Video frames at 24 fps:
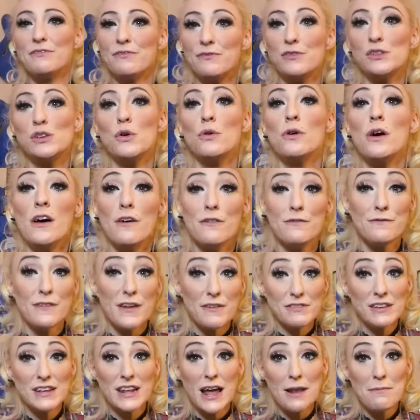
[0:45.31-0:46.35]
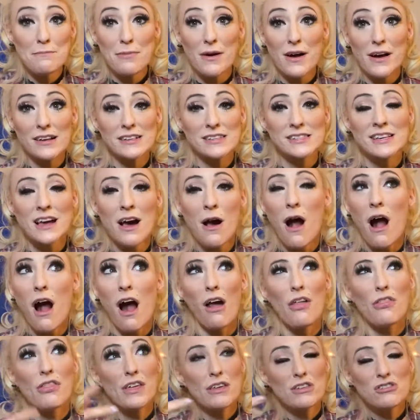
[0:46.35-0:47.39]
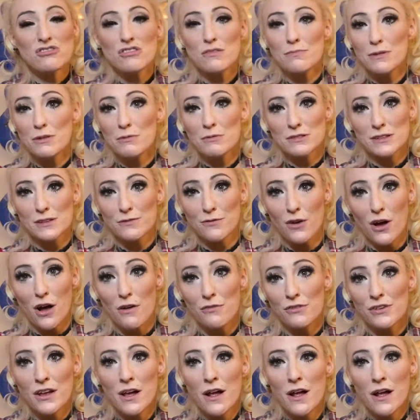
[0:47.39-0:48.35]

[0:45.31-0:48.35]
So $59. I think shipping was involved.